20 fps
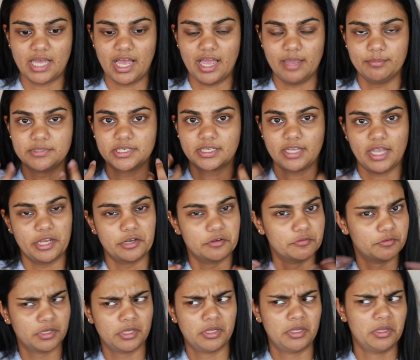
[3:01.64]
time to kind
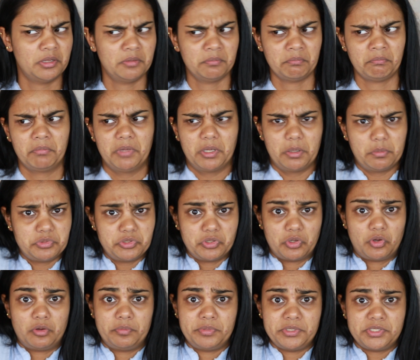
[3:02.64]
of
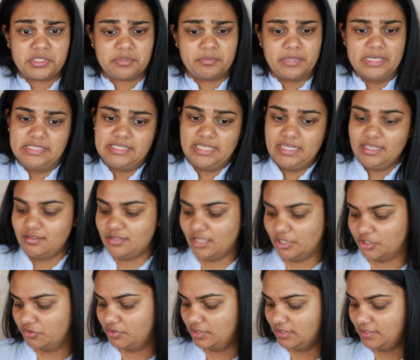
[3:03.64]
absorb into my teeth.
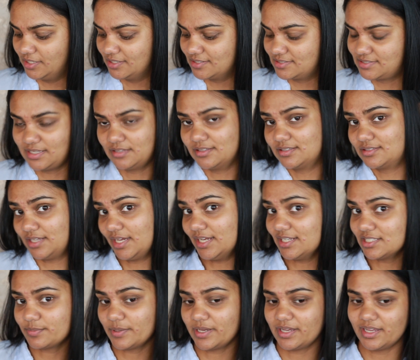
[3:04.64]
I don't really understand the
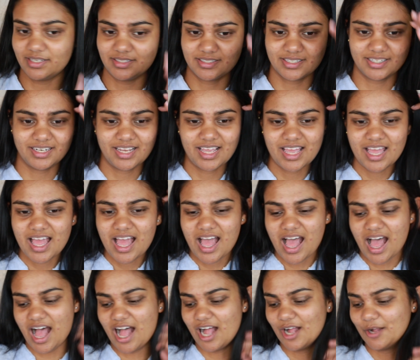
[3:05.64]
science behind it.
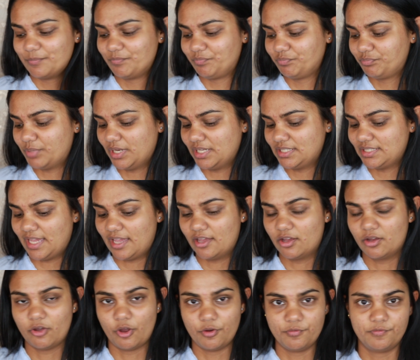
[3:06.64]
But
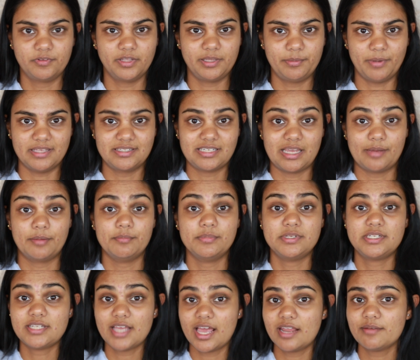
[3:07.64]
yeah, hopefully by the time
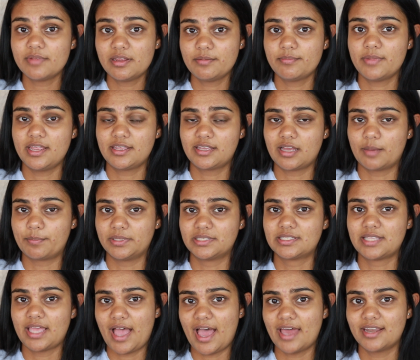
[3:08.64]
I'm done my makeup,
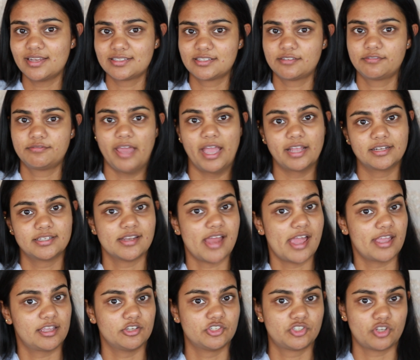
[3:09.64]
it's had its effect and
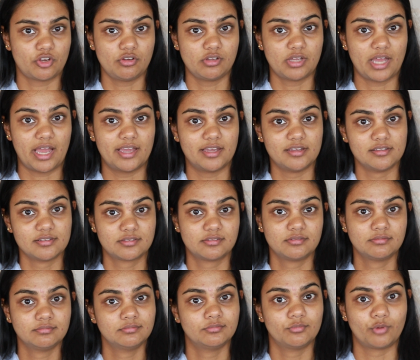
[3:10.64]
I can show you
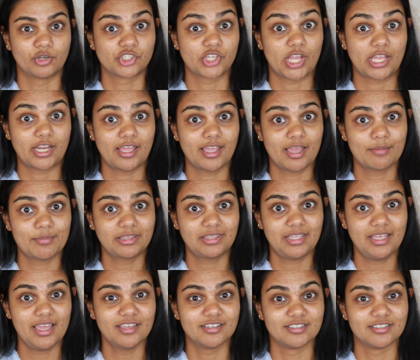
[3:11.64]
guys what shade I am at the